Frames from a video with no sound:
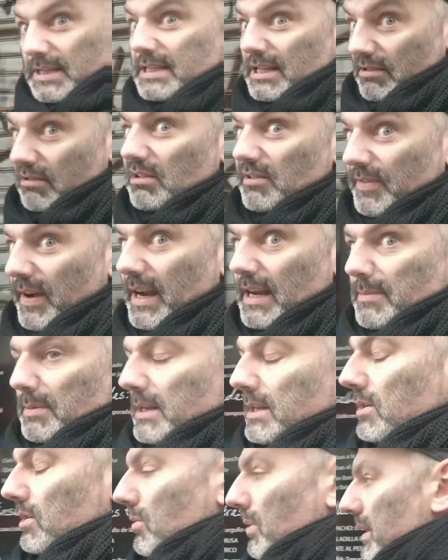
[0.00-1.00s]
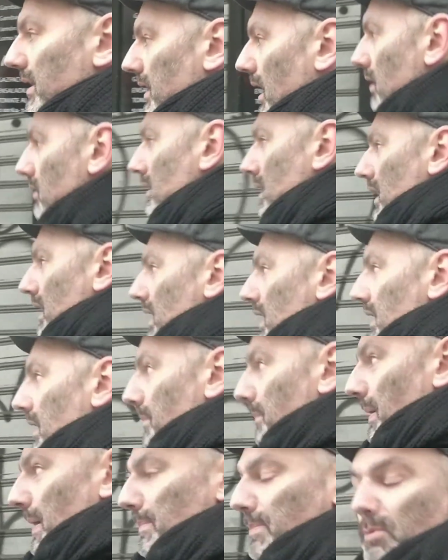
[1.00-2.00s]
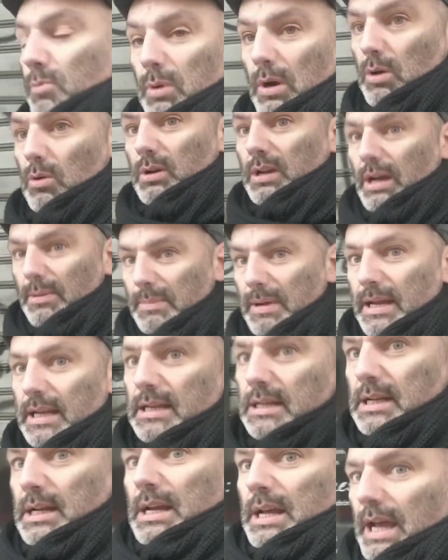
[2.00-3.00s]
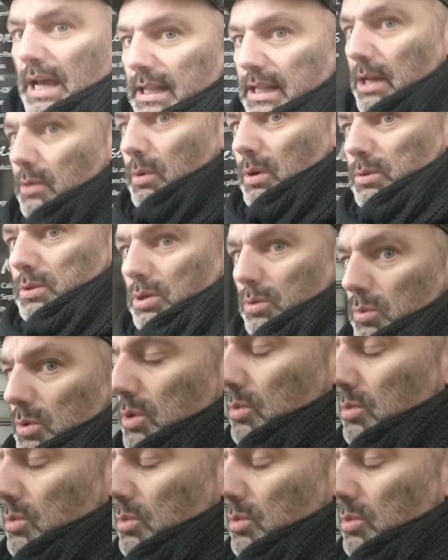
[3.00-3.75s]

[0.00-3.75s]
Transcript: that are available in your window, then people will come in and they will talk to